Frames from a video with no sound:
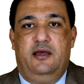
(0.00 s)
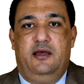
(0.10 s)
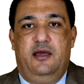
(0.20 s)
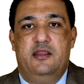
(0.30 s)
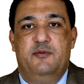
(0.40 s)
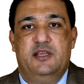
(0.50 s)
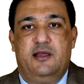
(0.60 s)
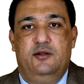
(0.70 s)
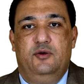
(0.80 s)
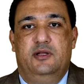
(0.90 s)
in the
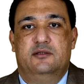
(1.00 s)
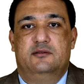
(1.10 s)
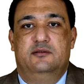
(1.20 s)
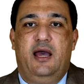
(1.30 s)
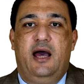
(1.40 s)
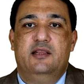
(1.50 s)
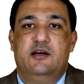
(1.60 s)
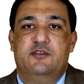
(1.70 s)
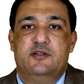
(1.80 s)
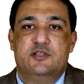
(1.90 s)
medical unit and
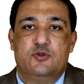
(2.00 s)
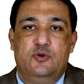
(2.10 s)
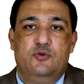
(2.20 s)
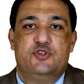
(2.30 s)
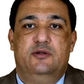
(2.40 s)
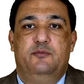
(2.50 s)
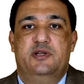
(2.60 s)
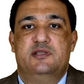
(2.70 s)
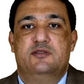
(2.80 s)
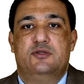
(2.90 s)
after exclusion
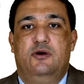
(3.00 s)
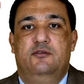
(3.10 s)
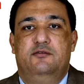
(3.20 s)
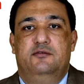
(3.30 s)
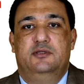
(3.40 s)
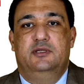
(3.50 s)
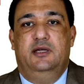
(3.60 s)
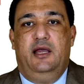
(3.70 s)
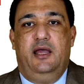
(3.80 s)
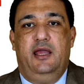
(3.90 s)
presence of
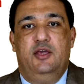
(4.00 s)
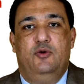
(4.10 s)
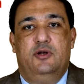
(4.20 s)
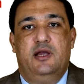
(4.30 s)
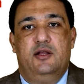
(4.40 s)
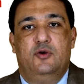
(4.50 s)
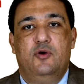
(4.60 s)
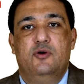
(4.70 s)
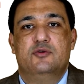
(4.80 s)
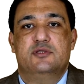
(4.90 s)
any organic
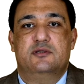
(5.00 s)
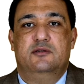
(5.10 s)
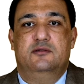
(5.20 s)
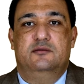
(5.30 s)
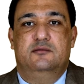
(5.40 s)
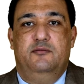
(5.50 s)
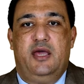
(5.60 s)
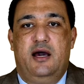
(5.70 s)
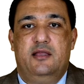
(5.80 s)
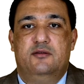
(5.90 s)
cause
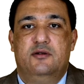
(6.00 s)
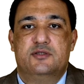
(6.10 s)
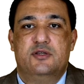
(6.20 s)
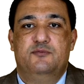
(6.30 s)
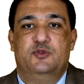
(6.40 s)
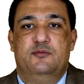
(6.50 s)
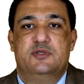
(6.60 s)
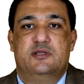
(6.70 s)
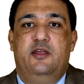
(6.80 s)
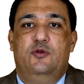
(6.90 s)
behind her
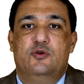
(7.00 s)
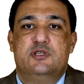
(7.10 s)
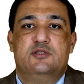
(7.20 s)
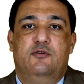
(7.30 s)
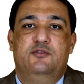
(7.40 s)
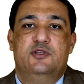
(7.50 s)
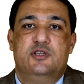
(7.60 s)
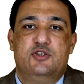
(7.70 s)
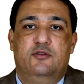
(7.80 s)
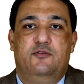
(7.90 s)
symptoms, the diagnosis of
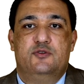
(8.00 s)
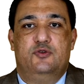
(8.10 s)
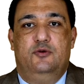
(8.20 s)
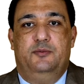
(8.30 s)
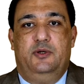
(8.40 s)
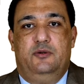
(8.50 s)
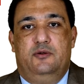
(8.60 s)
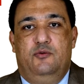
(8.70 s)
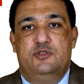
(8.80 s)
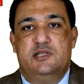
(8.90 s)
dissociative stupor
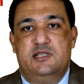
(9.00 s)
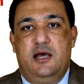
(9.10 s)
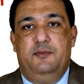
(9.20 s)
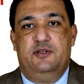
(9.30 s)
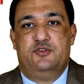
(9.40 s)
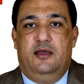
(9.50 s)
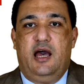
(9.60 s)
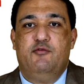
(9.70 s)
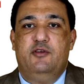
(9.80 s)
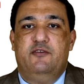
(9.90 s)
was established.
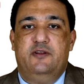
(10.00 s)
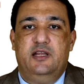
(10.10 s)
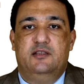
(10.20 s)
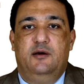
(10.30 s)
Have you ever heard